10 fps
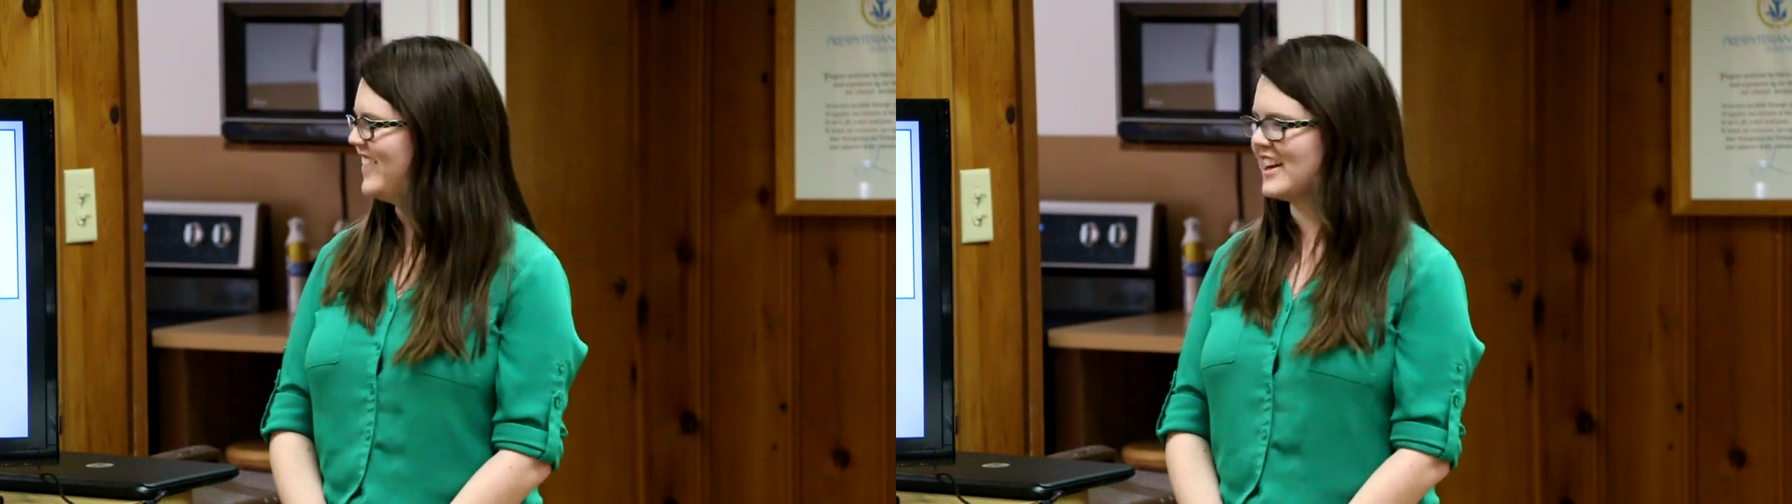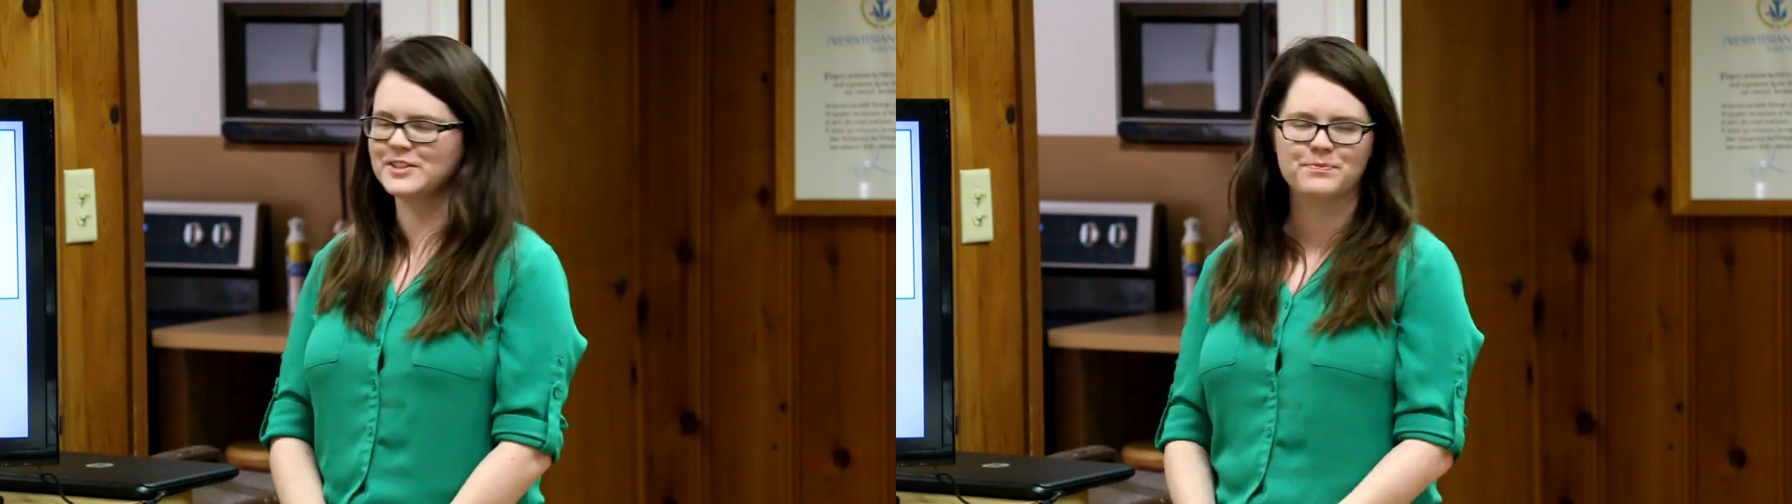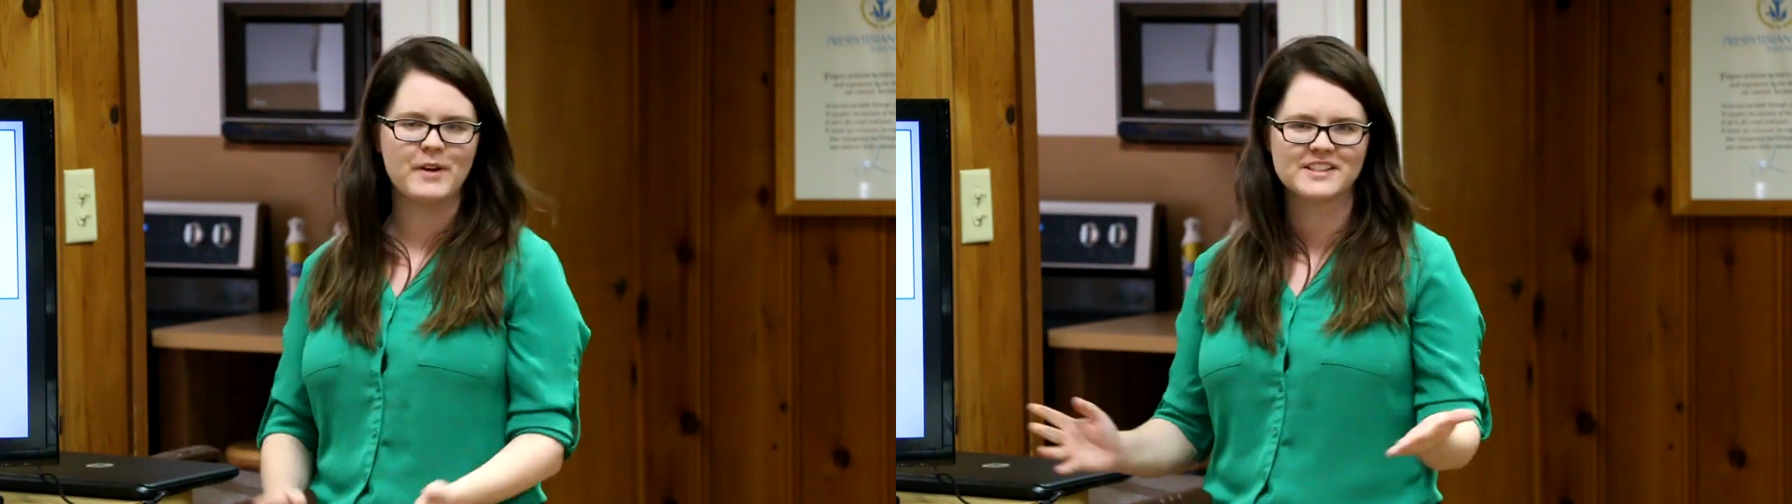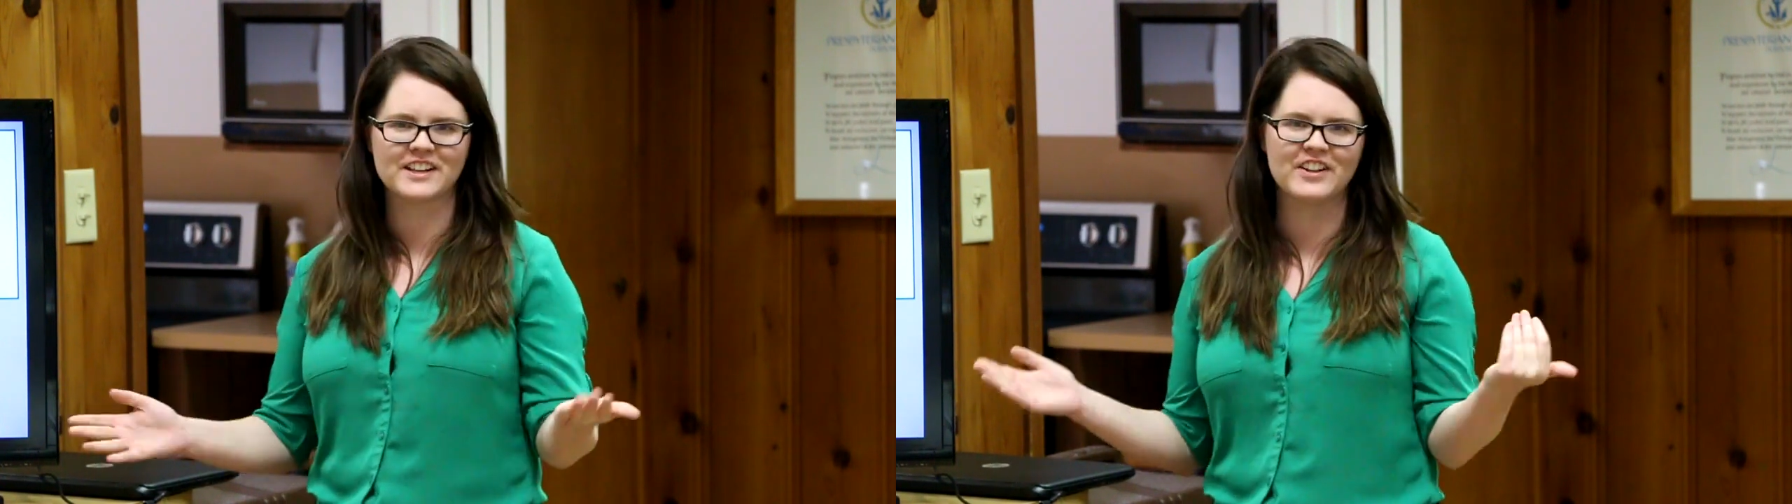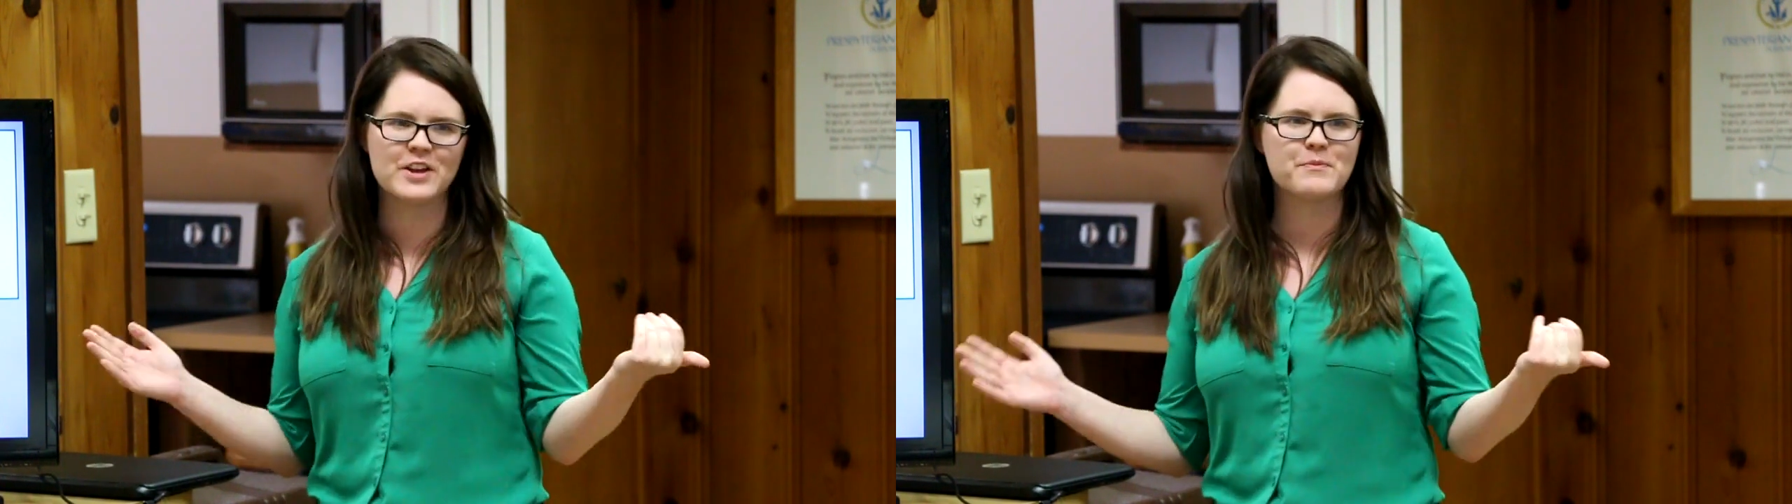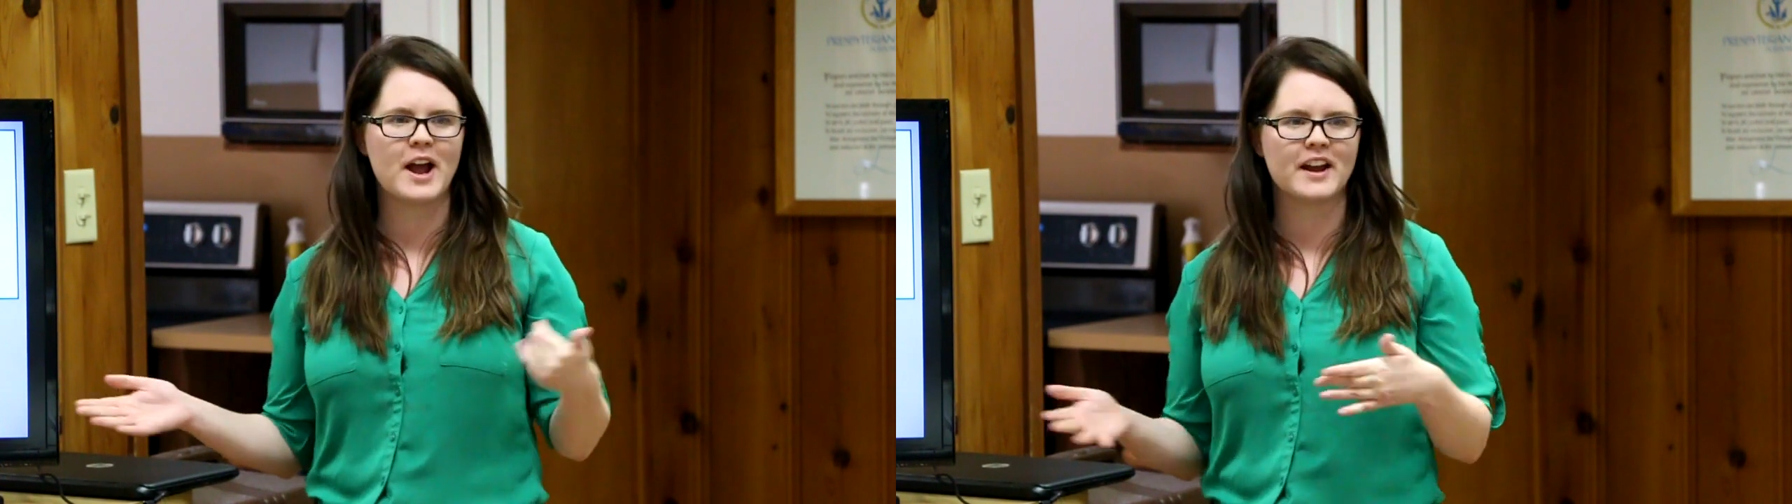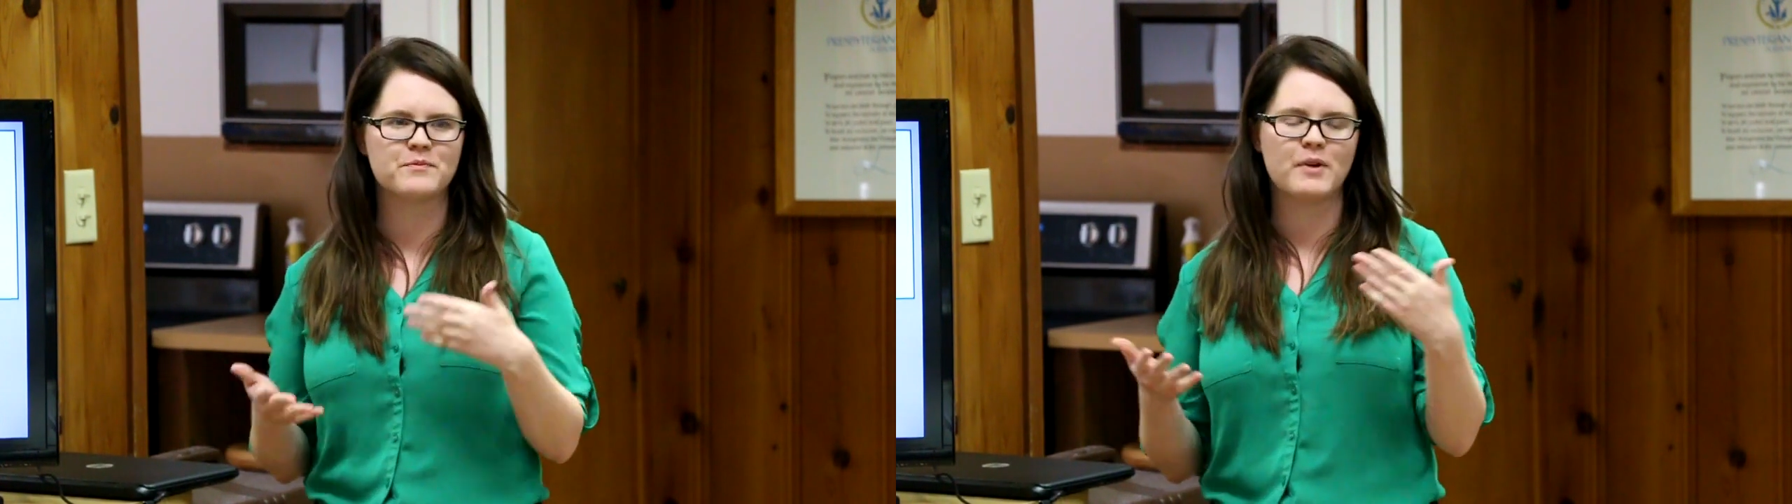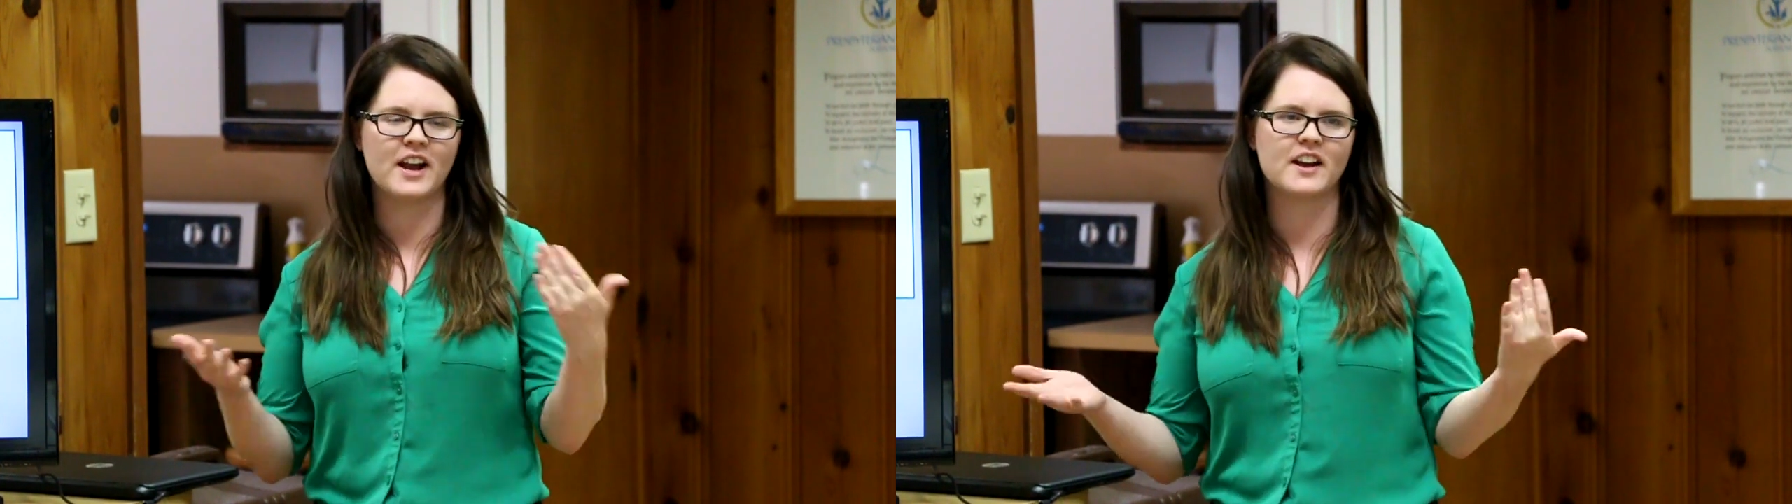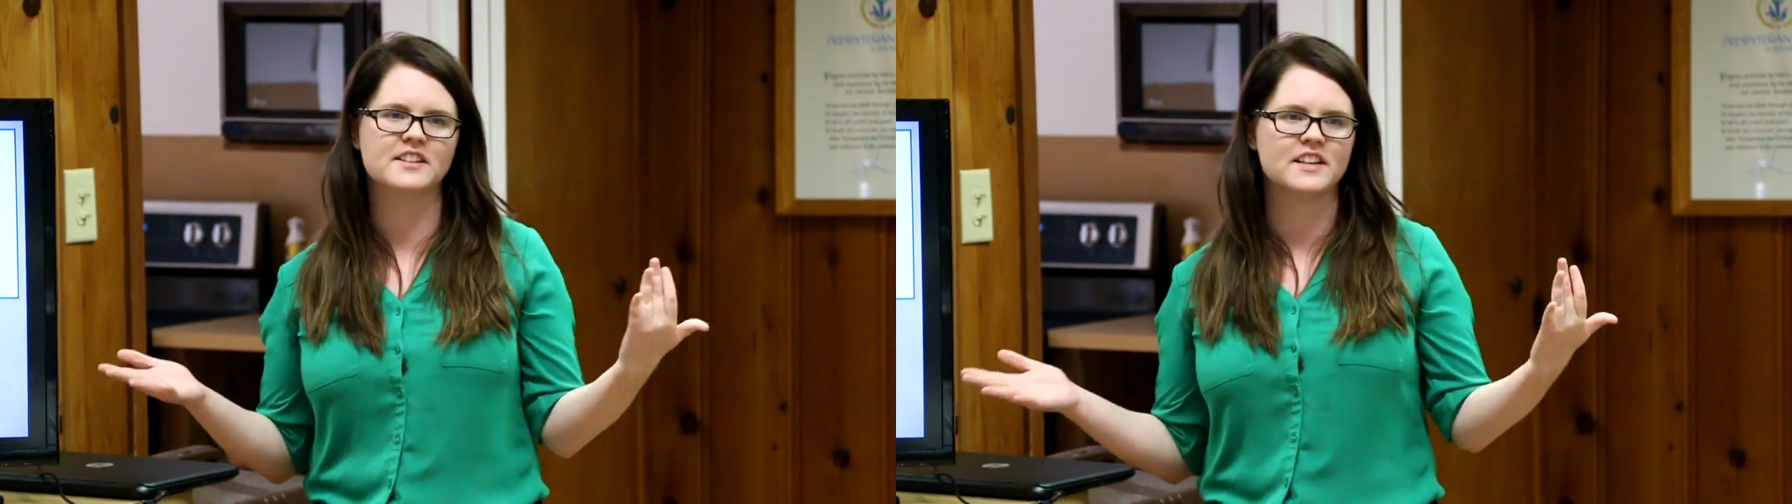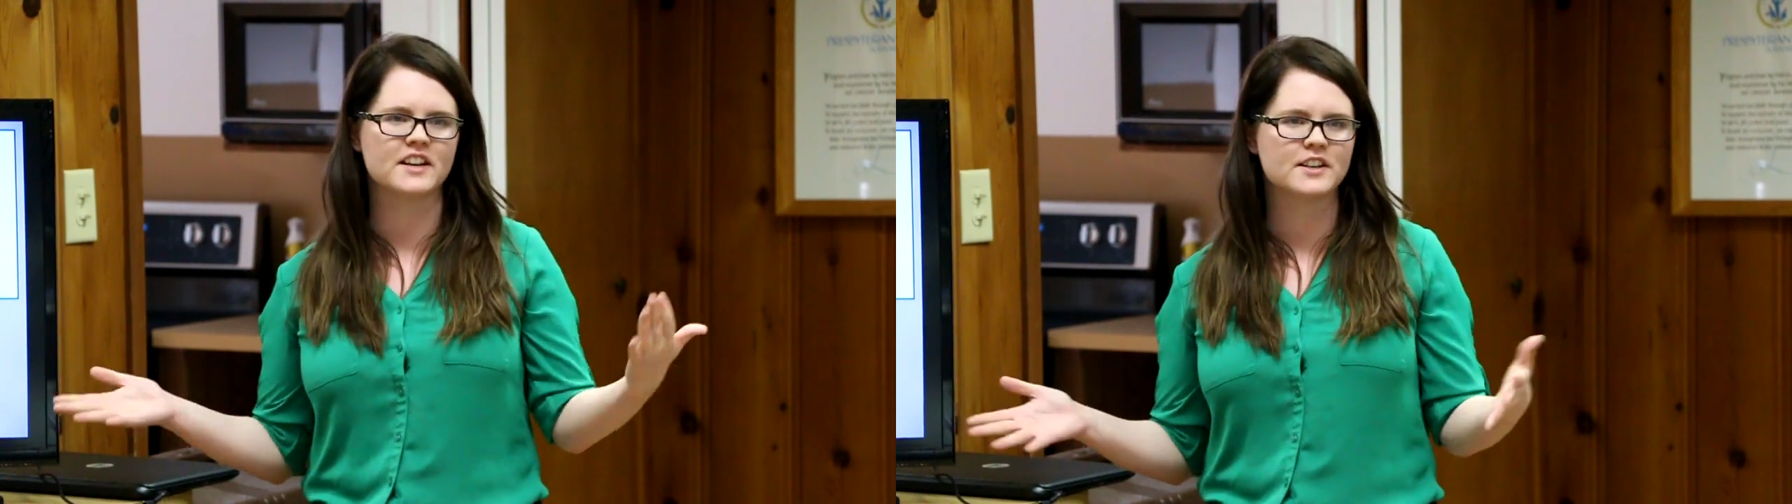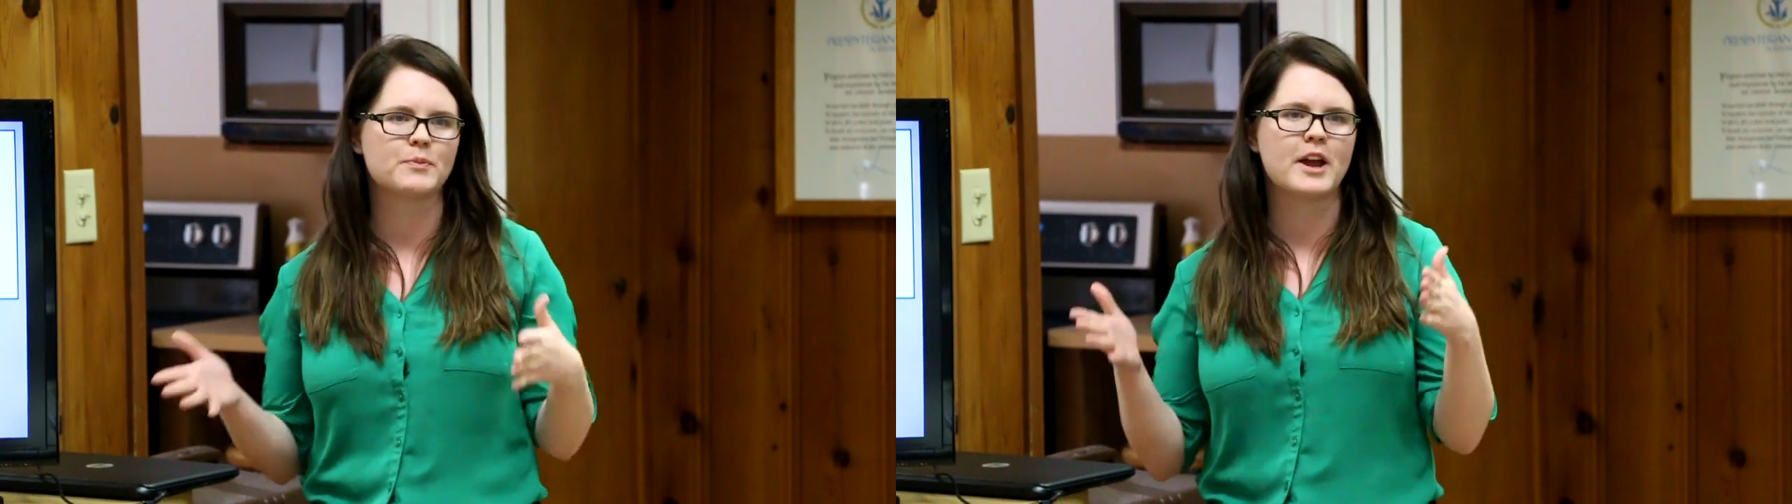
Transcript: that's basically my ideas.